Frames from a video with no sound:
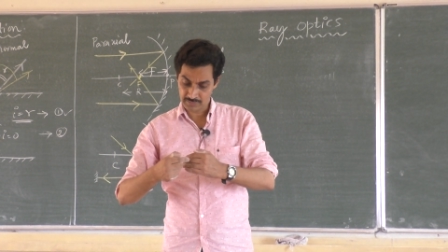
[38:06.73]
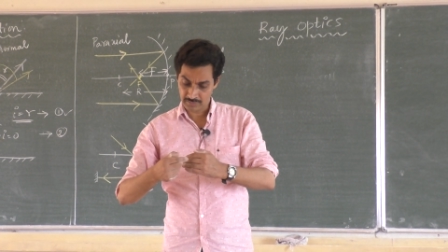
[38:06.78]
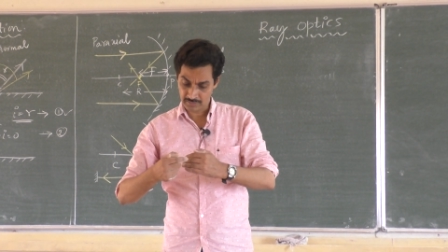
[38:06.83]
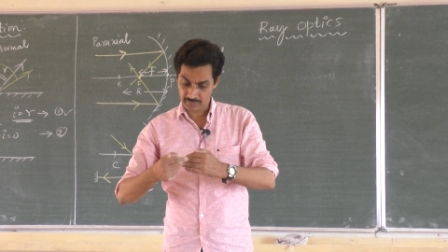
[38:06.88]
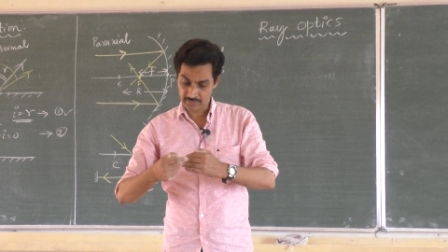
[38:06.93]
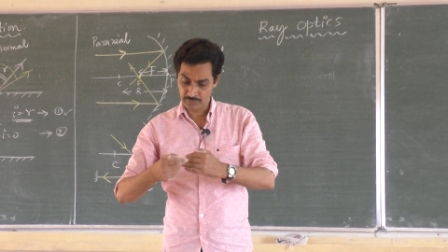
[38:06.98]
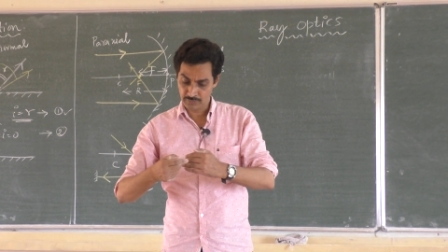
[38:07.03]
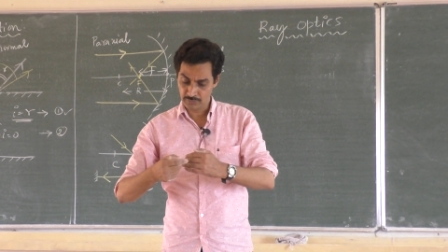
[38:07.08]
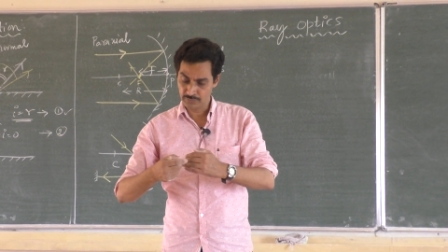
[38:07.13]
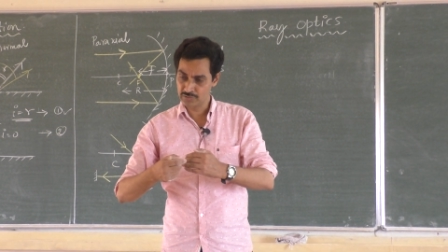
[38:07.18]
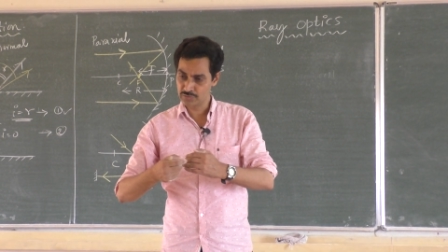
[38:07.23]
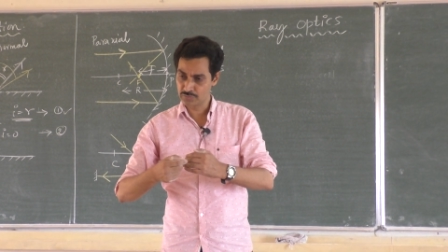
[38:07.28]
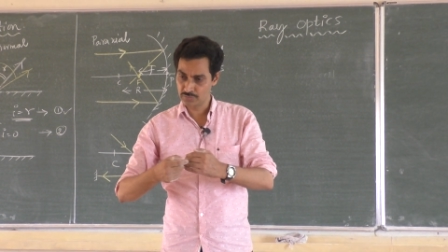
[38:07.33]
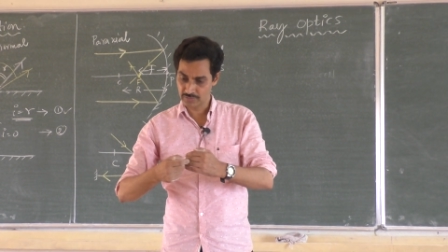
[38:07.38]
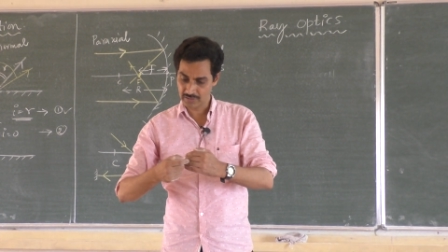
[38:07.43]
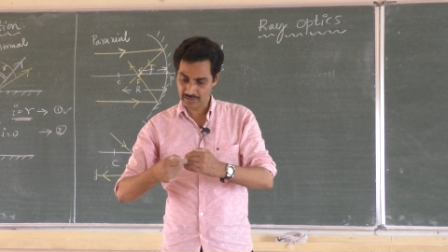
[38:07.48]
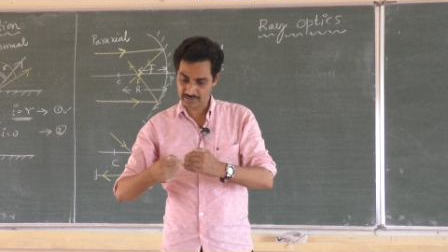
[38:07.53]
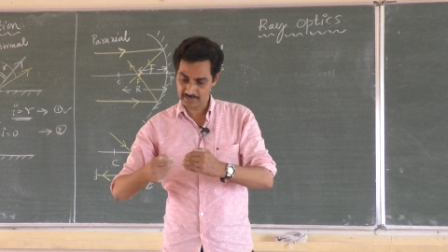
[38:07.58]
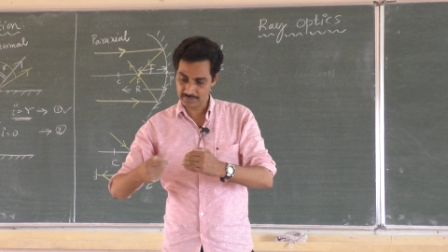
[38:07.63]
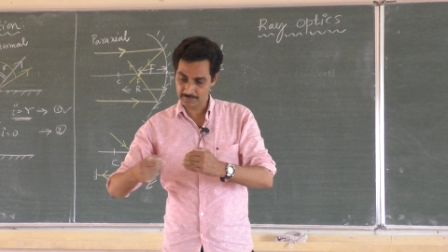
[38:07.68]
uh, you wish to
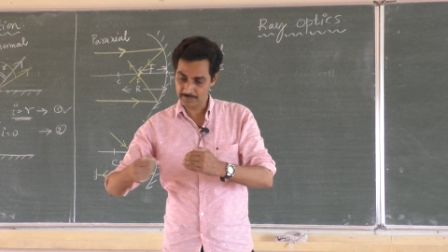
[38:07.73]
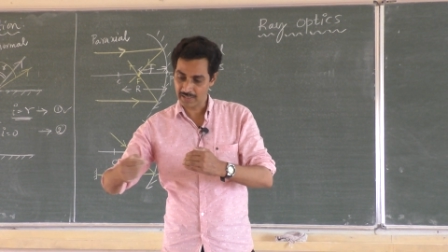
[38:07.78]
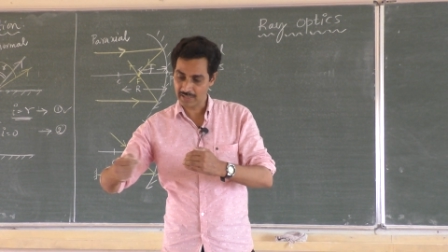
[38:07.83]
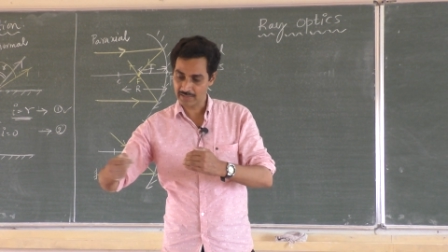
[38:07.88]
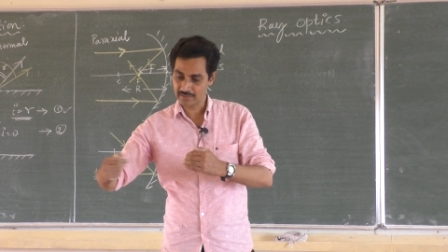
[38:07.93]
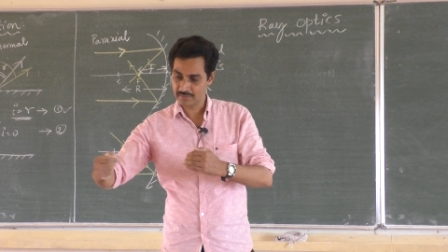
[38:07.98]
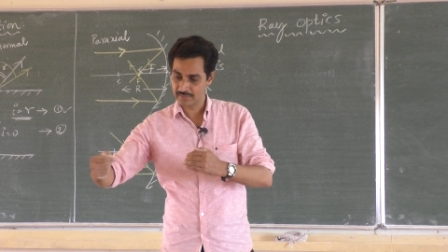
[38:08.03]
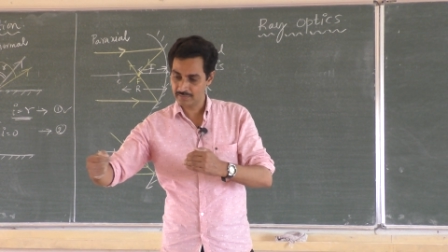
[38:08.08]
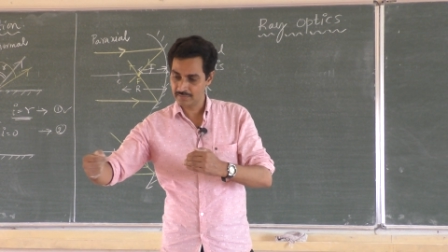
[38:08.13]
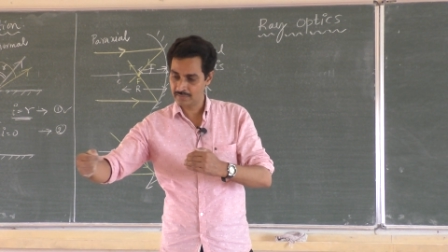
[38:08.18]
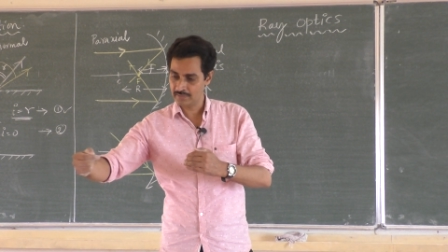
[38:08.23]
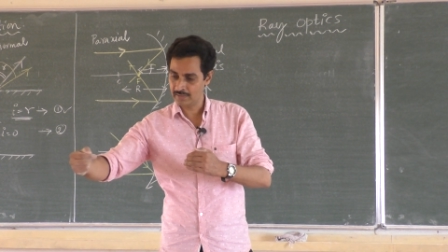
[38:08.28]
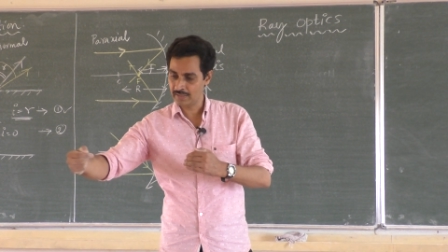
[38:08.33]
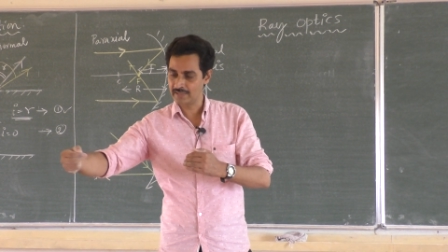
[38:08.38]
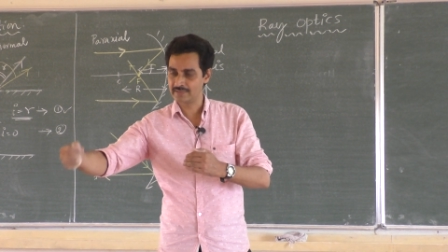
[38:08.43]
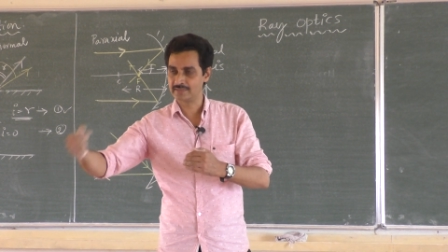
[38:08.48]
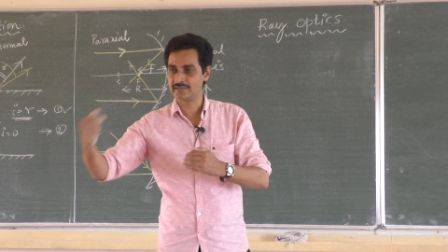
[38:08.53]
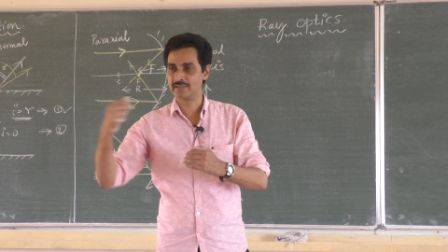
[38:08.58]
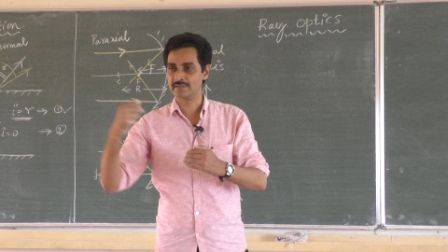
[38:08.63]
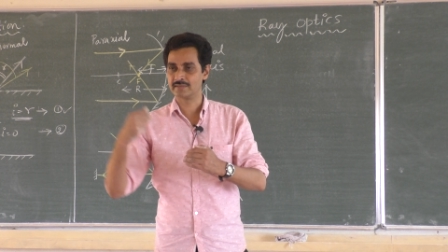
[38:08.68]
get it back
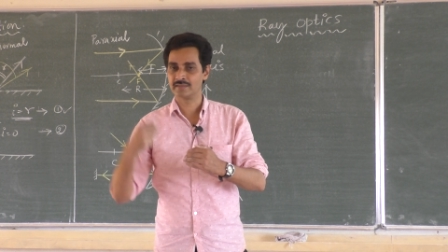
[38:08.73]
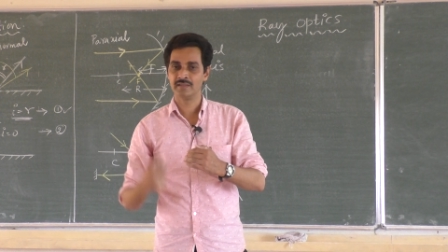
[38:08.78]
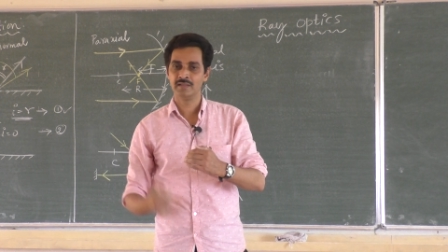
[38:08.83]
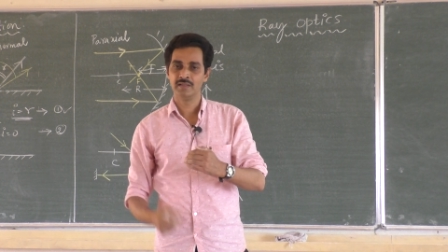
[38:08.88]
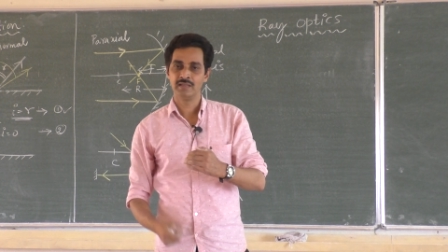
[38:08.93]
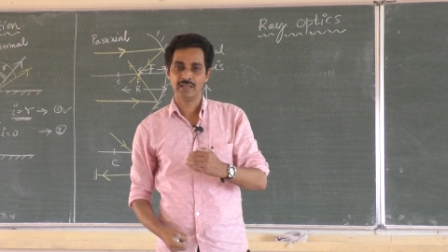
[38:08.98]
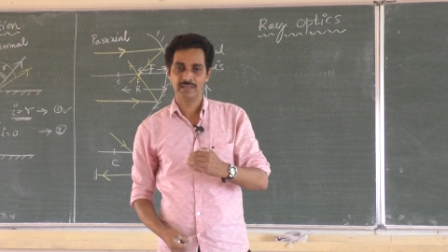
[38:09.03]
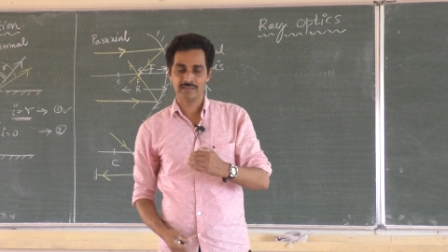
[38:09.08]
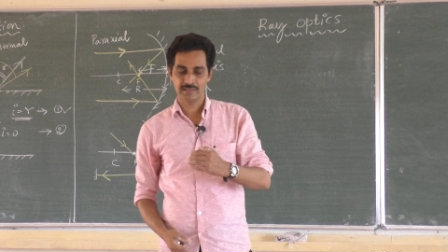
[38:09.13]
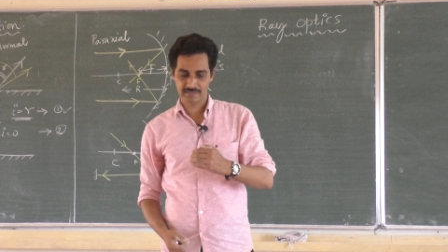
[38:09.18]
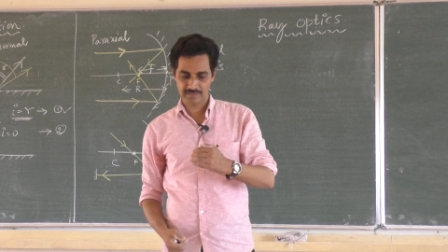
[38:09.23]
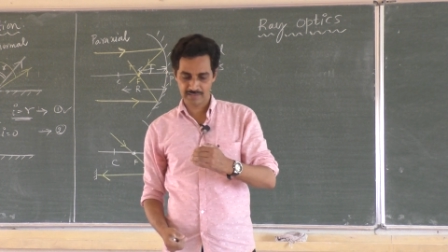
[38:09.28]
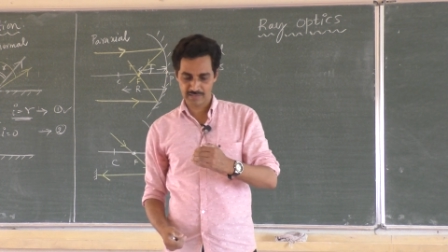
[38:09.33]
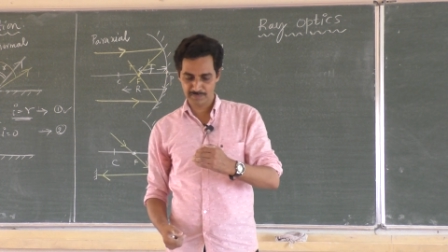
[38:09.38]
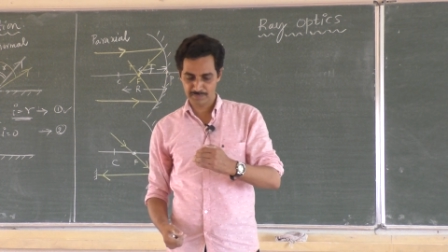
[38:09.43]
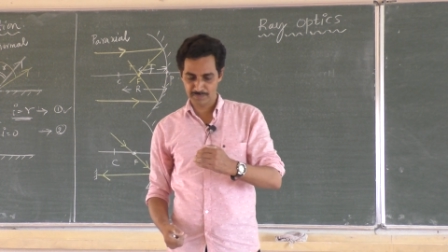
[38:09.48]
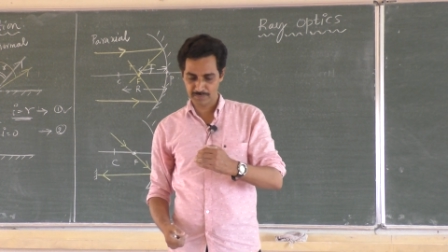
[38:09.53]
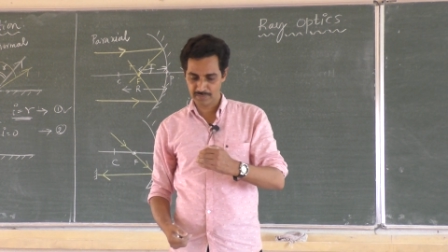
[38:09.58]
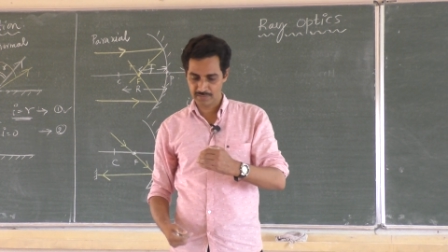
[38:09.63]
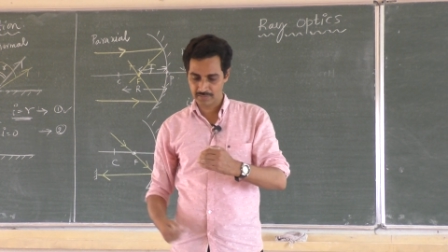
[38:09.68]
like this in the
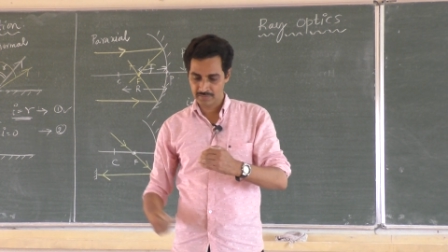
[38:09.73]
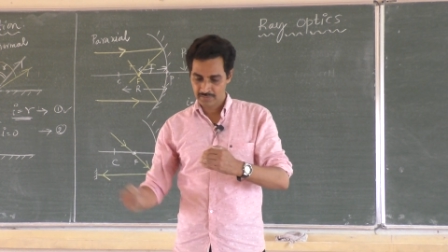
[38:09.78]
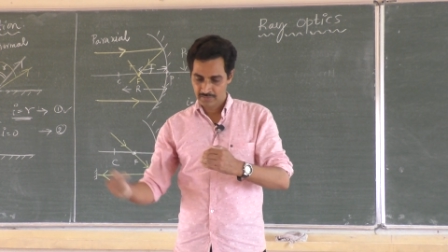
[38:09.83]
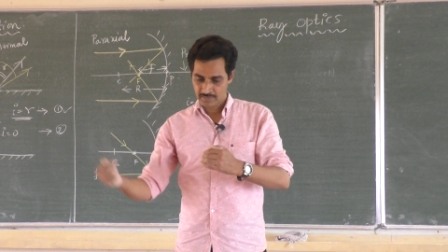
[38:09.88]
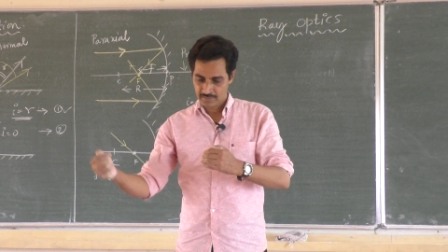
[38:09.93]
same uh,